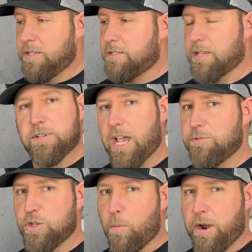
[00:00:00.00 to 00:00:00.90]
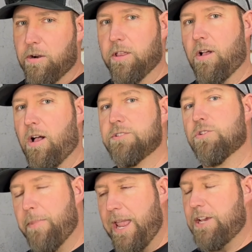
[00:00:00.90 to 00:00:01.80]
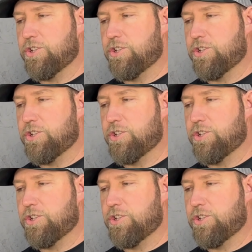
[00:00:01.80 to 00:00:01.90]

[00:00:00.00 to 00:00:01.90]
Sometimes no barrel at all. So make